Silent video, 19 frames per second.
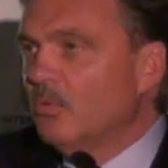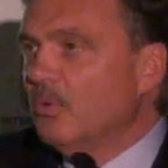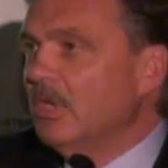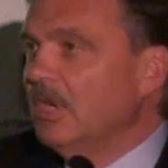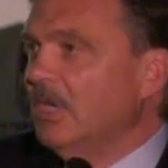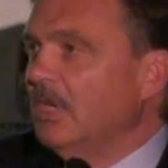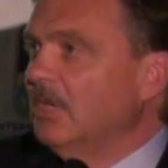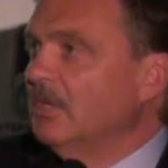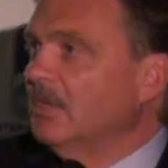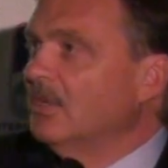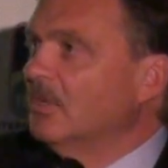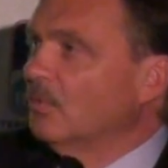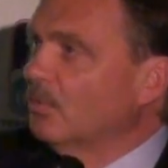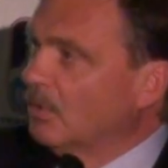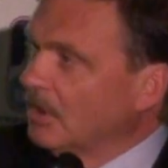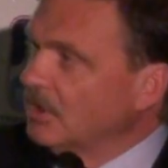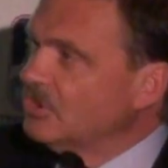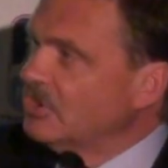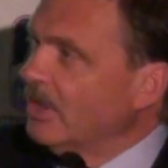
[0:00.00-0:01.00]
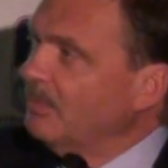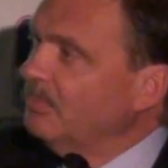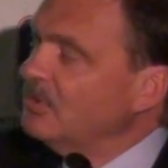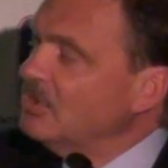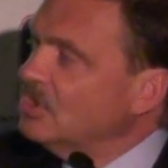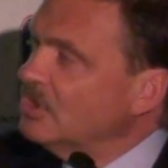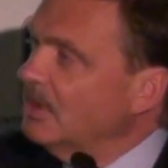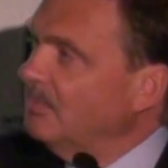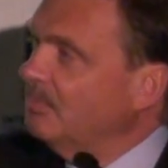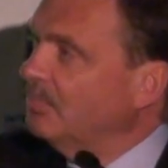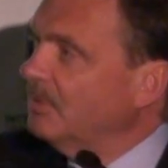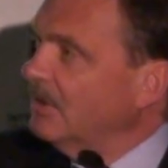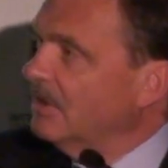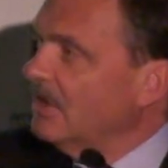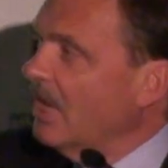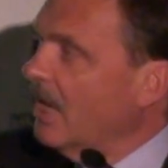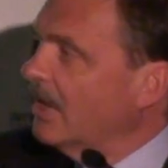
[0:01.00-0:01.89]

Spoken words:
winning the World Championship in